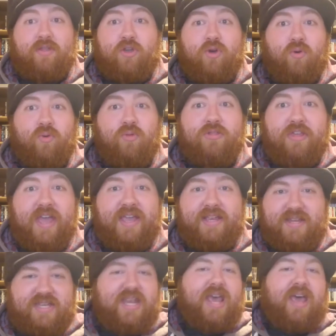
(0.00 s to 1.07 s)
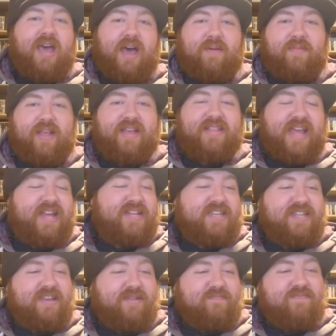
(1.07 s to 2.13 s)
cool things, and like, that's
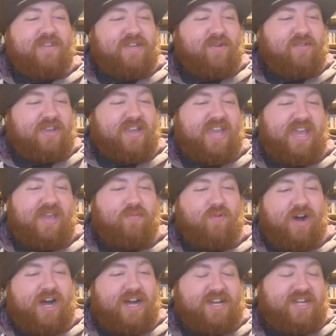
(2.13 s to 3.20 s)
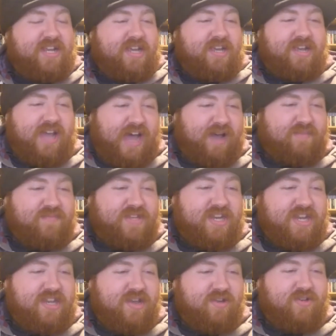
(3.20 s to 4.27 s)
the sort of the key word
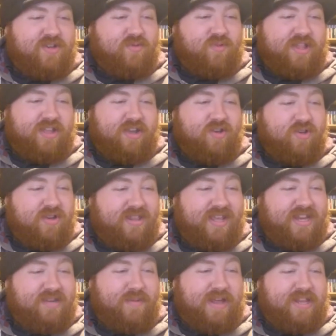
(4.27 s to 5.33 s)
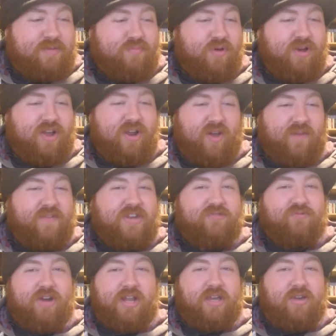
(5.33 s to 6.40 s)
to use with the good things about this book. A lot of
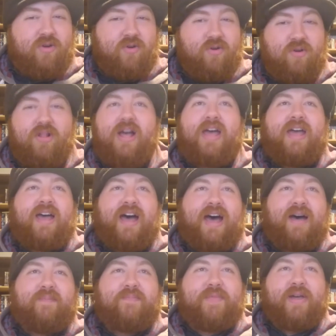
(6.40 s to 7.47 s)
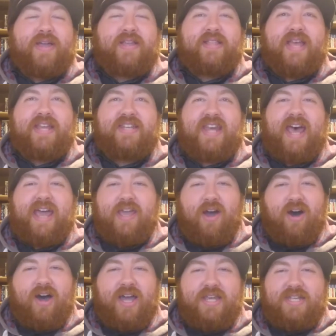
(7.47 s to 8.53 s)
it's really cool. Like, there's
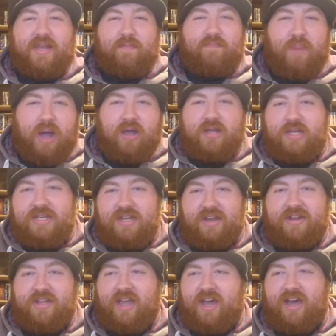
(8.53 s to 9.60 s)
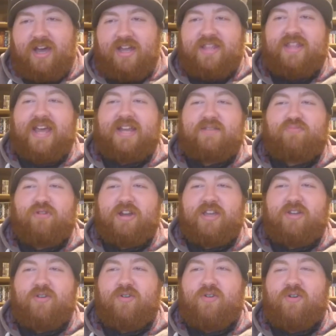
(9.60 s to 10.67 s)
AIs in bunkers under Earth, that's pretty
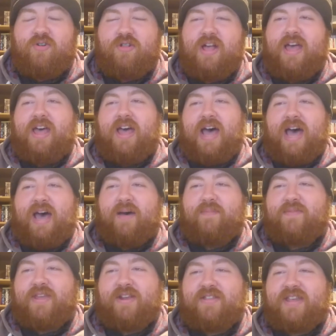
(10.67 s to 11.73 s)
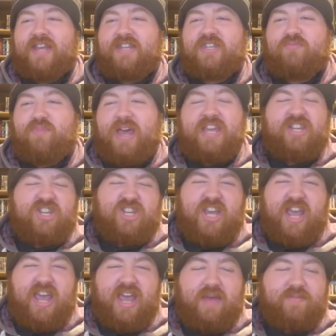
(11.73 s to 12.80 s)
cool. You know, there's
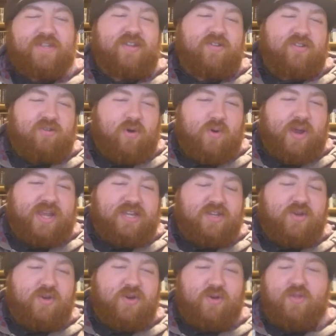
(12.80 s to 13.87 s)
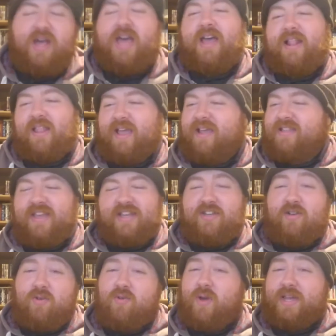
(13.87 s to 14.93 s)
spaceships, and those are always cool. Like,
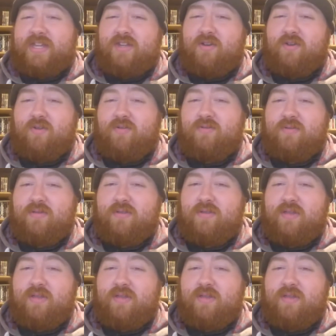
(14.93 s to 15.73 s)
things are always cool.